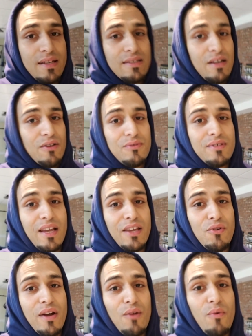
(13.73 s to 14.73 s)
It sounds
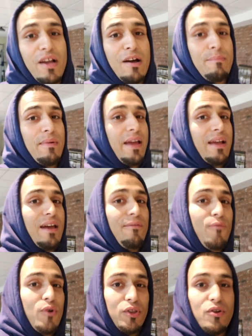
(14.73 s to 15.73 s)
like you got to wake up like at
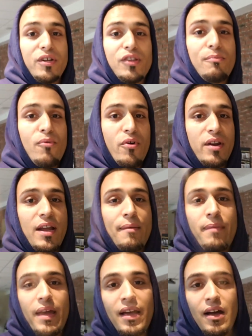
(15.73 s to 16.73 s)
4:30 in the morning
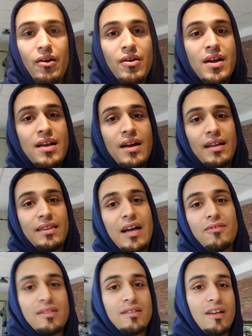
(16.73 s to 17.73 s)
and bang out
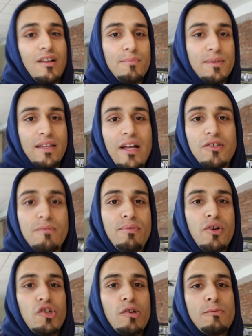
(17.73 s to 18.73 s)
1,000 sit-ups, 1,000
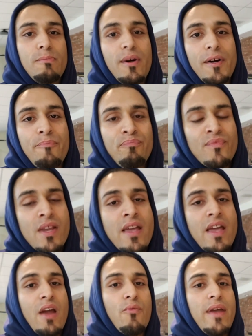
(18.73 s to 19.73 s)
push-ups. But
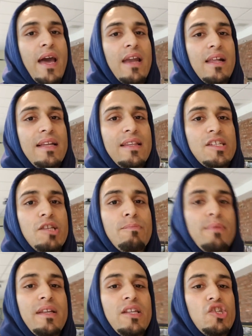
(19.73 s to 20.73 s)
in reality,
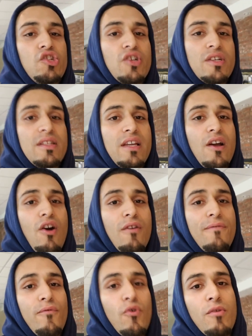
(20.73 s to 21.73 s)
discipline is just the
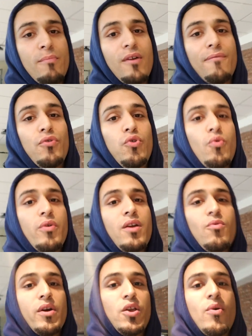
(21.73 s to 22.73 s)
art form of
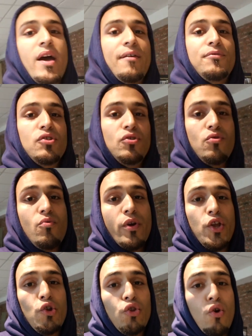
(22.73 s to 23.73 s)
doing what you have to do
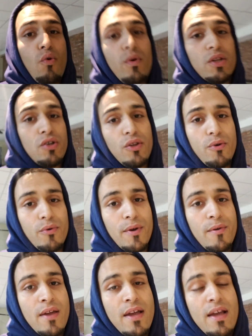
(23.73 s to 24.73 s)
when you don't want to do it.